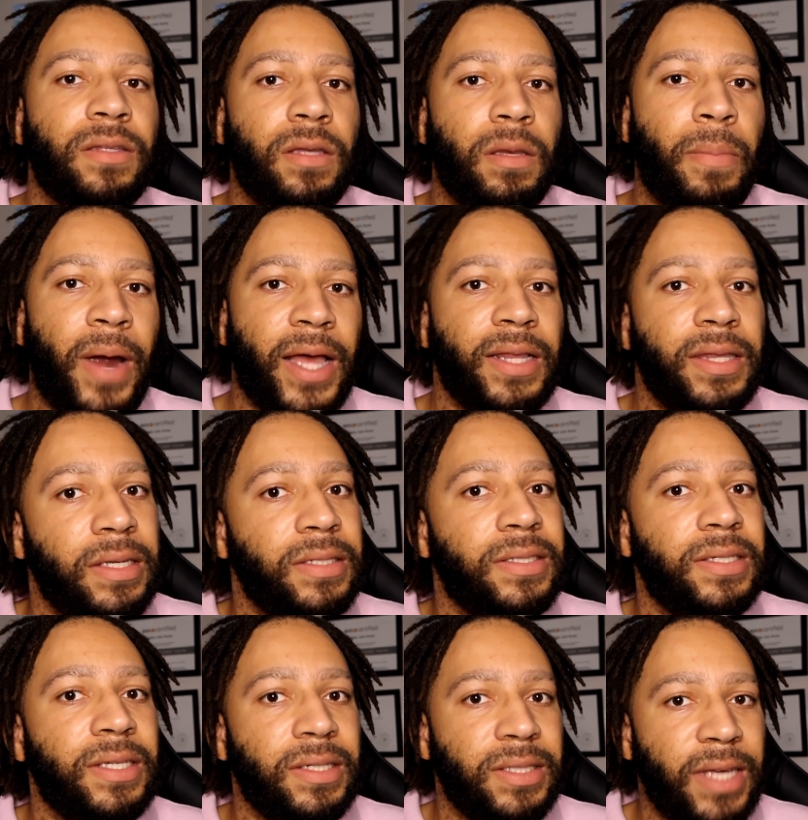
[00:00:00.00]
the practice
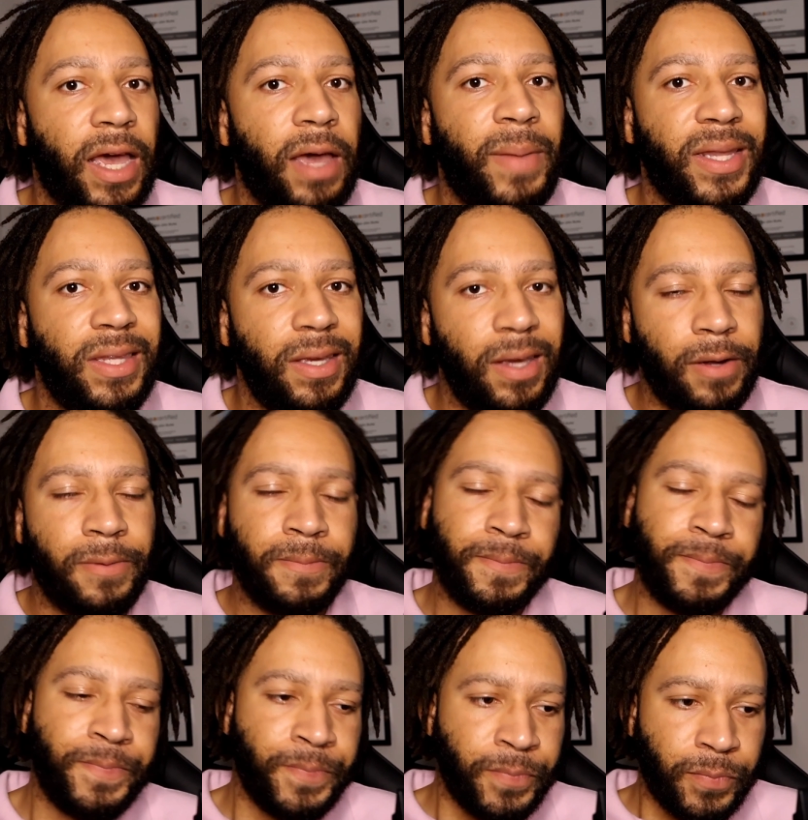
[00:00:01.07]
exam at the end.
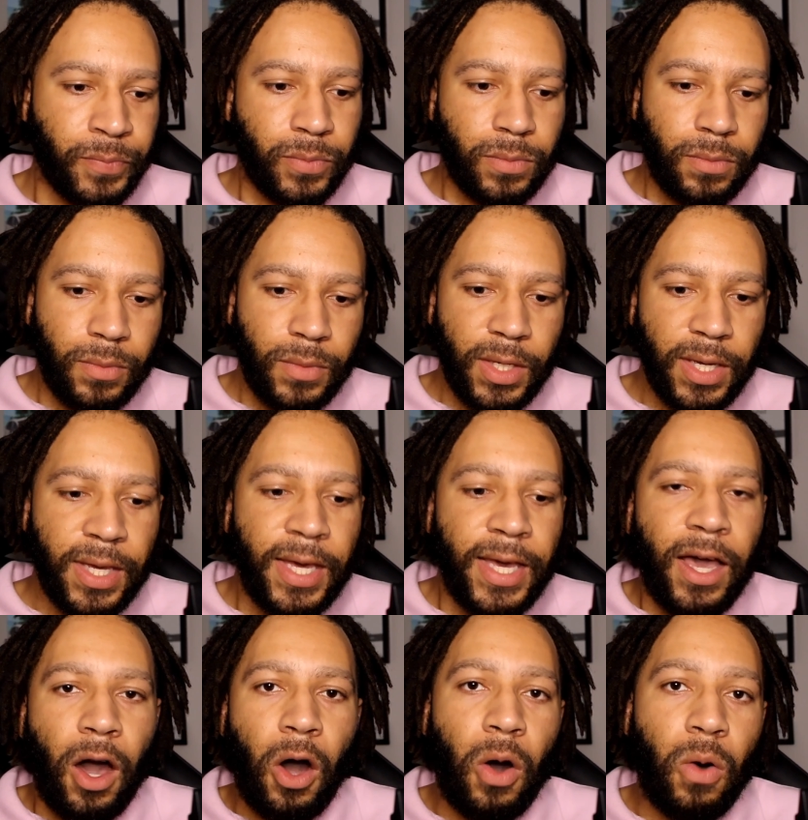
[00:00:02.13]

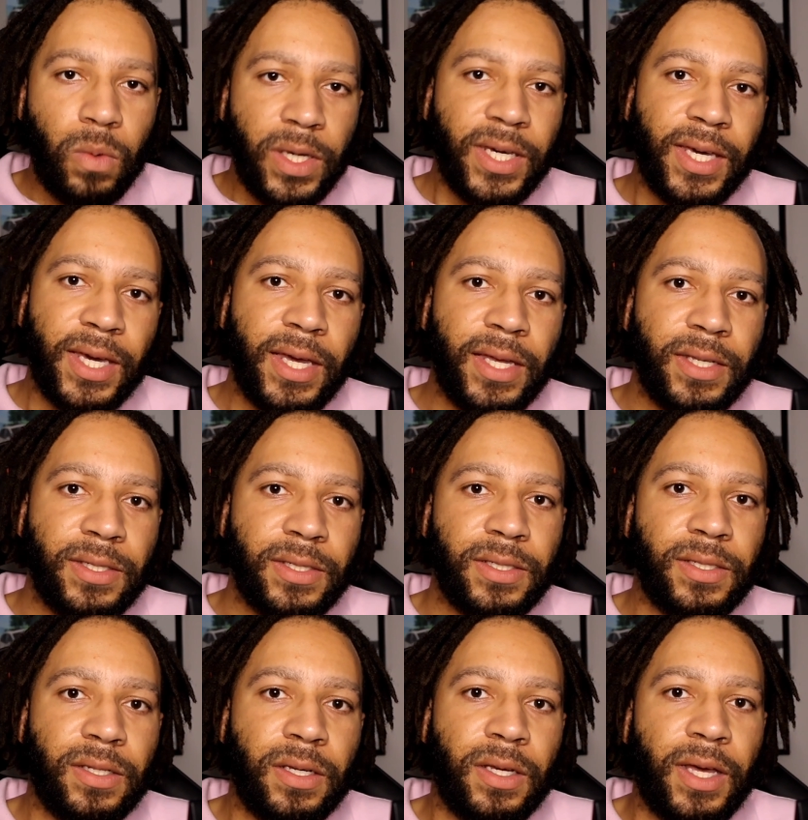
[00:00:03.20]
On
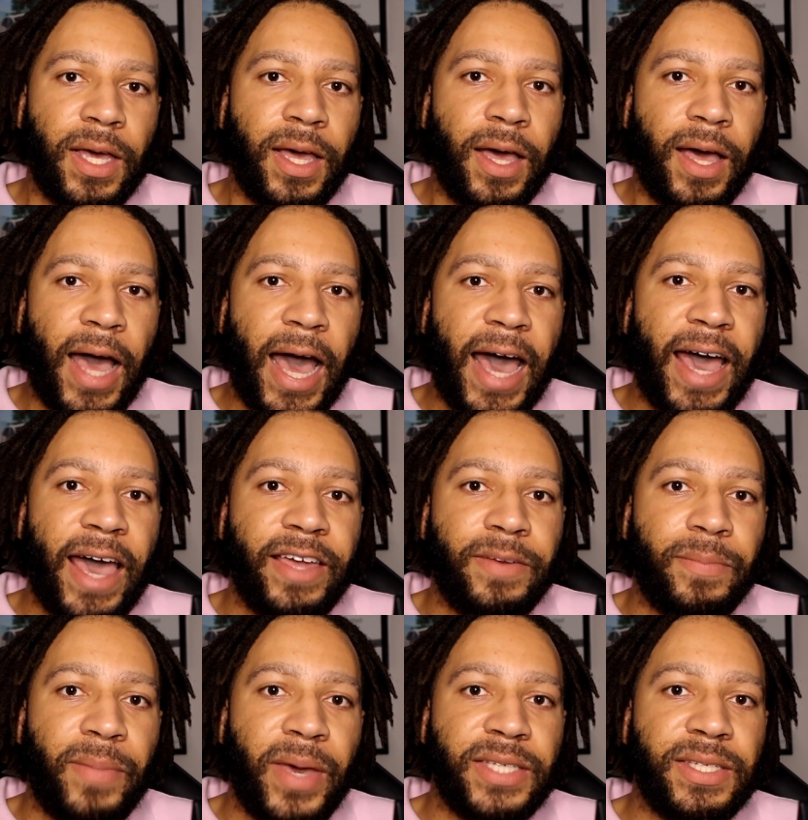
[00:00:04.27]
weekends,
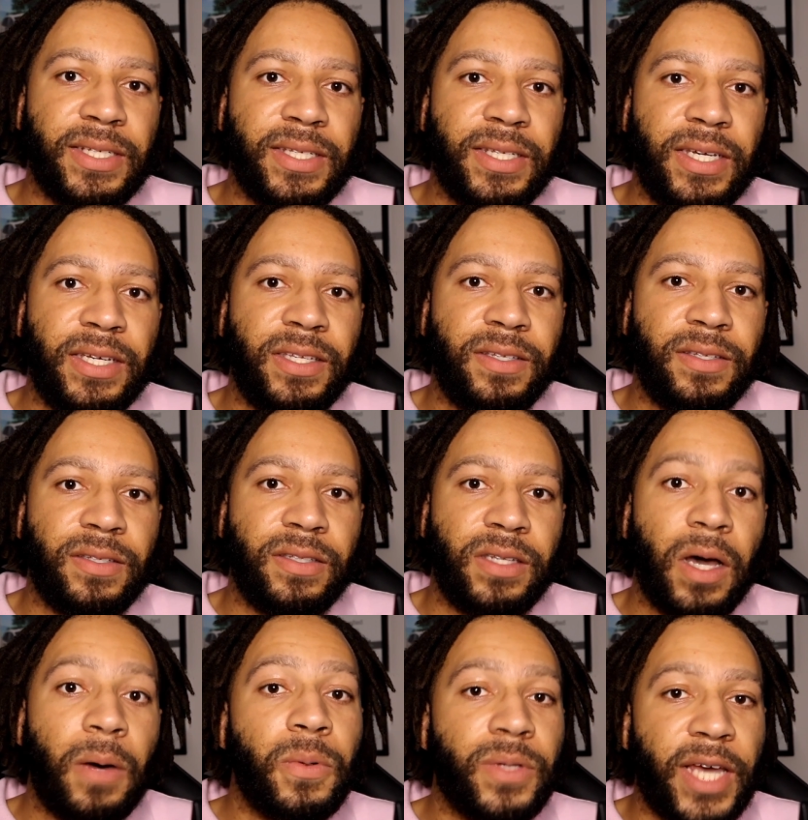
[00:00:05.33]
I'd basically
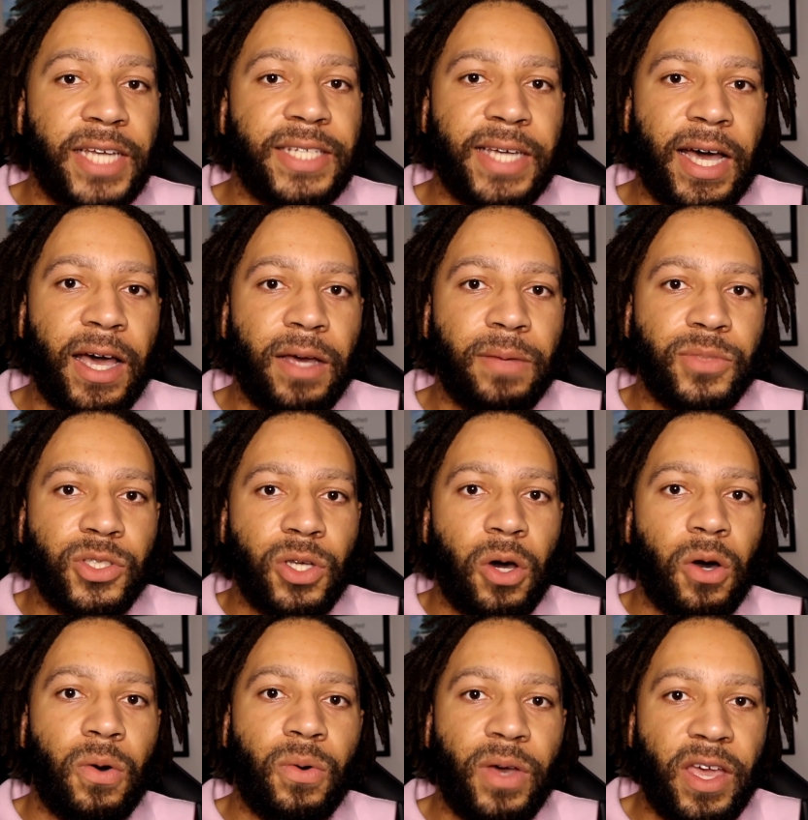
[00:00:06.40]
double that time.
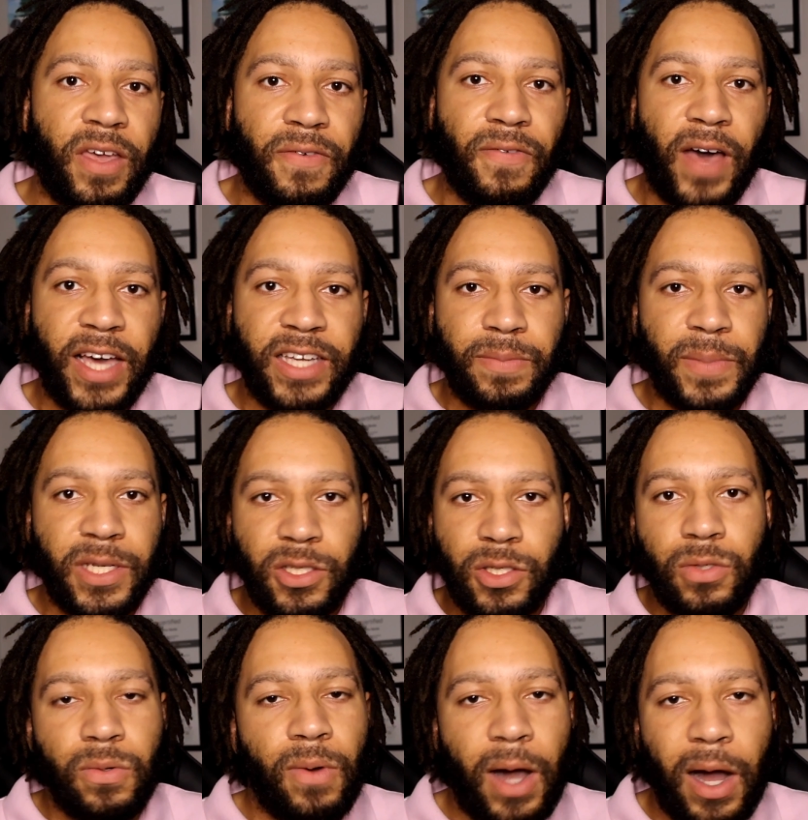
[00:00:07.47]
So if I spent
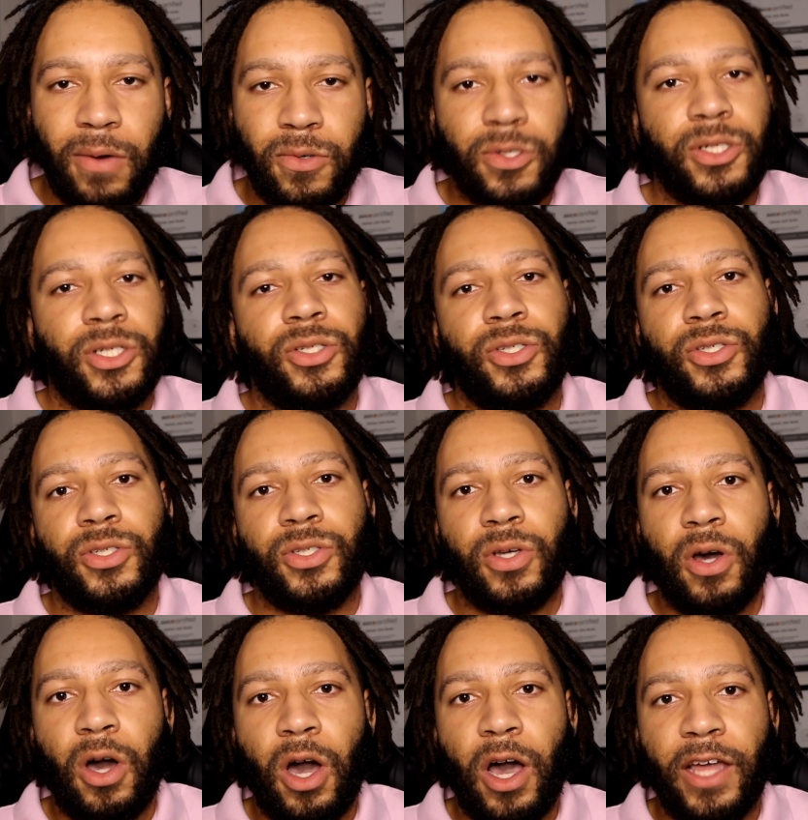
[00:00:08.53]
2 hours
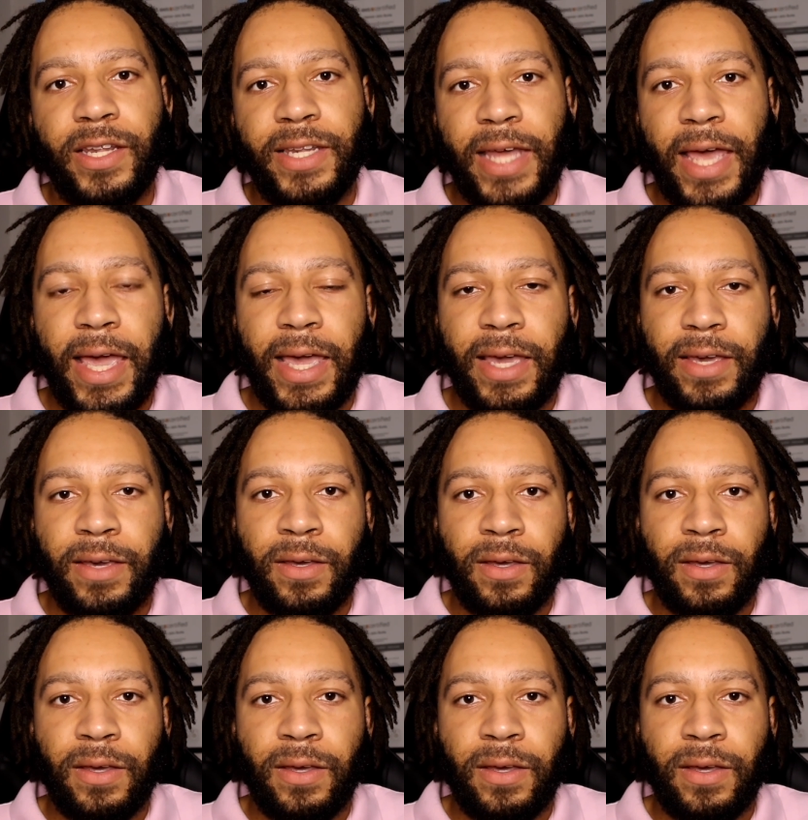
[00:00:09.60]
a day